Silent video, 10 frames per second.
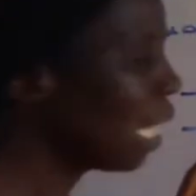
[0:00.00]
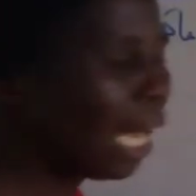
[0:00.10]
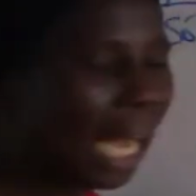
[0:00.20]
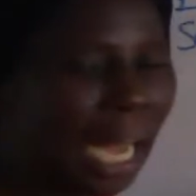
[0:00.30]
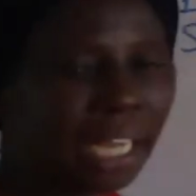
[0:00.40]

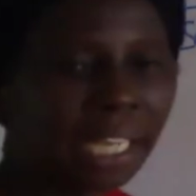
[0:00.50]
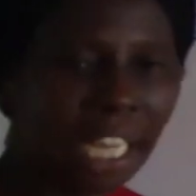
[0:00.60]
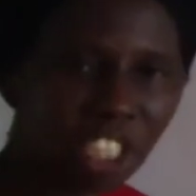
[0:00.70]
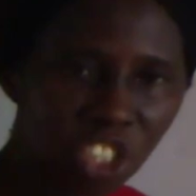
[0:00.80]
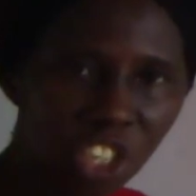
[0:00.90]
and
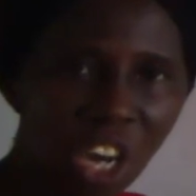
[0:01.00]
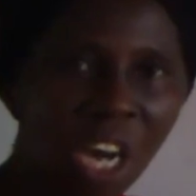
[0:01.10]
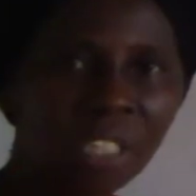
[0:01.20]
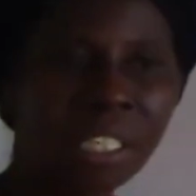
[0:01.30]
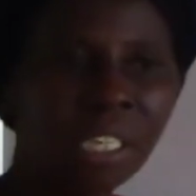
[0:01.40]

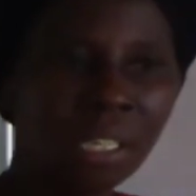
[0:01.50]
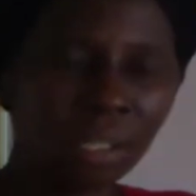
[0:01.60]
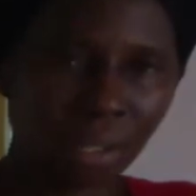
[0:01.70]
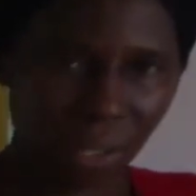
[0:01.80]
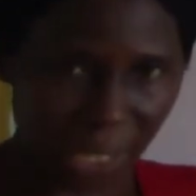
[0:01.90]
gaseous
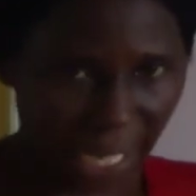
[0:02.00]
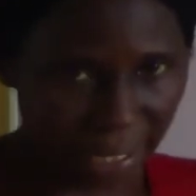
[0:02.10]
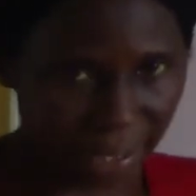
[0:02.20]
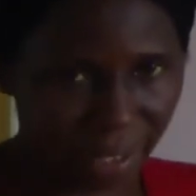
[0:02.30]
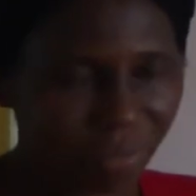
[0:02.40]

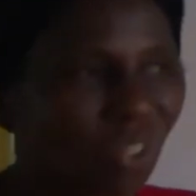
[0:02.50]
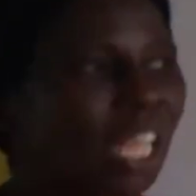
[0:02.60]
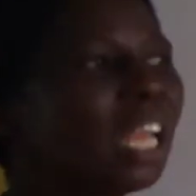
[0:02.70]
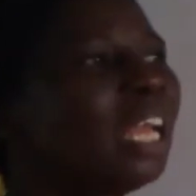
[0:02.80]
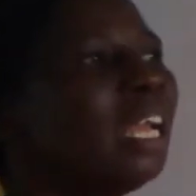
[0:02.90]
states.
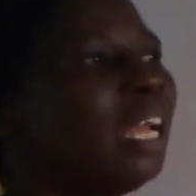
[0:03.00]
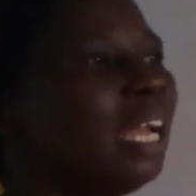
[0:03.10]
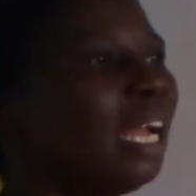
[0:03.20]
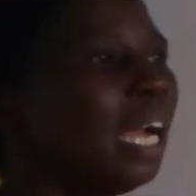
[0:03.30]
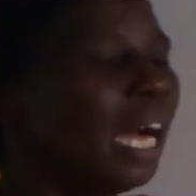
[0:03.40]

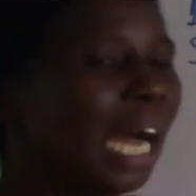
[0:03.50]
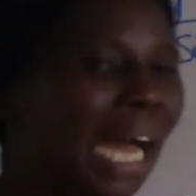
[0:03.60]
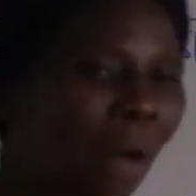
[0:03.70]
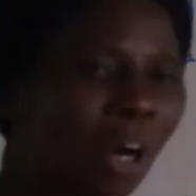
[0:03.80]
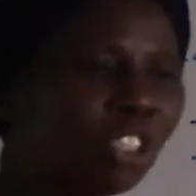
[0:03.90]

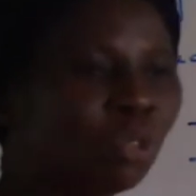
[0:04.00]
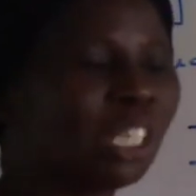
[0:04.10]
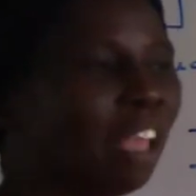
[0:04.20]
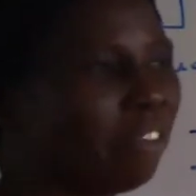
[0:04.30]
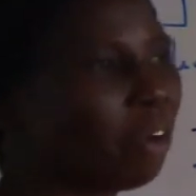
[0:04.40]
I want to
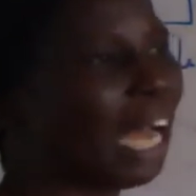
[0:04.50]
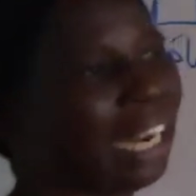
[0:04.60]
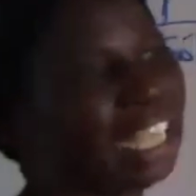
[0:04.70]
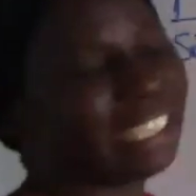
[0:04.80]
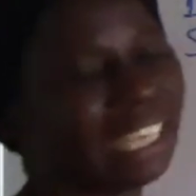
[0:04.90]
give you
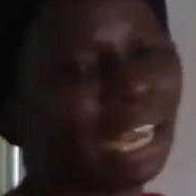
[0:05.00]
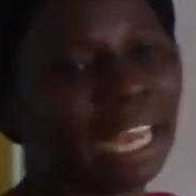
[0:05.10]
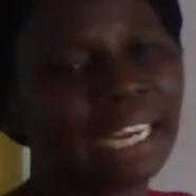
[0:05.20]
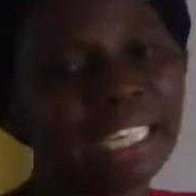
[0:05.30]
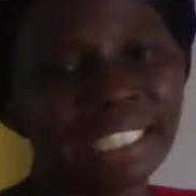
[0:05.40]

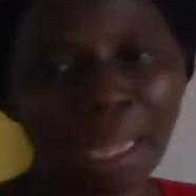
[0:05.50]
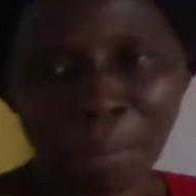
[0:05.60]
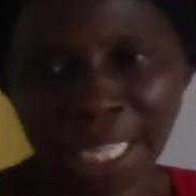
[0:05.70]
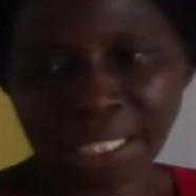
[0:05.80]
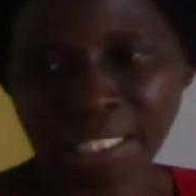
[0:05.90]
an
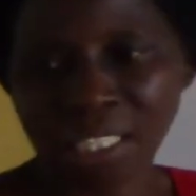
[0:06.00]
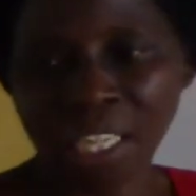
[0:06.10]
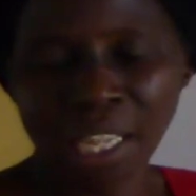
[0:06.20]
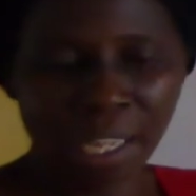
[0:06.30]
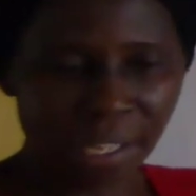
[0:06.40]
assignment.
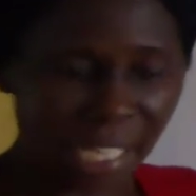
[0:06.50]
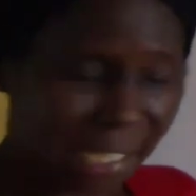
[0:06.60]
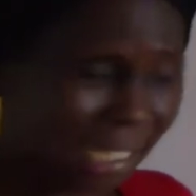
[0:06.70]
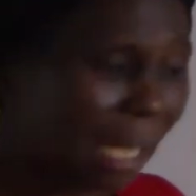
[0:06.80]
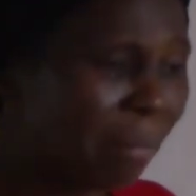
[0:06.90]
The
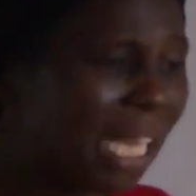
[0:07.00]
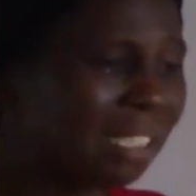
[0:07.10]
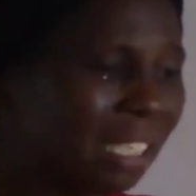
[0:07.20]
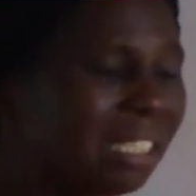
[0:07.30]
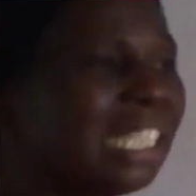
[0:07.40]
assignment
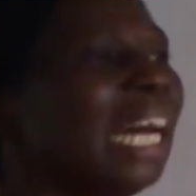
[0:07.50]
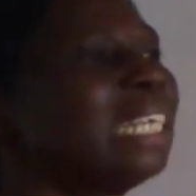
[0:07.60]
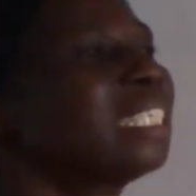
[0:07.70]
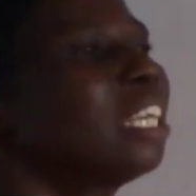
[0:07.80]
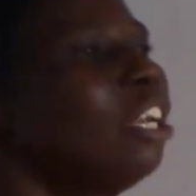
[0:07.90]
is
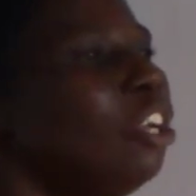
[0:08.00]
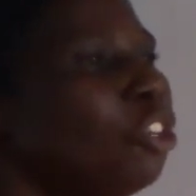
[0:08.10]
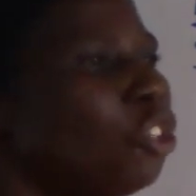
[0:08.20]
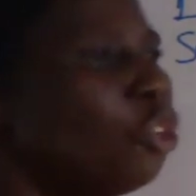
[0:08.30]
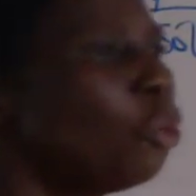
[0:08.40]
that
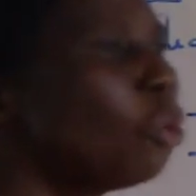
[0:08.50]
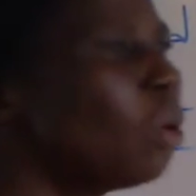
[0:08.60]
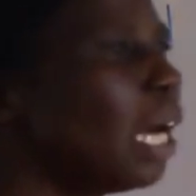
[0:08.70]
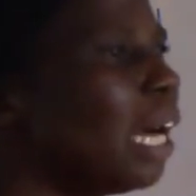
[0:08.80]
you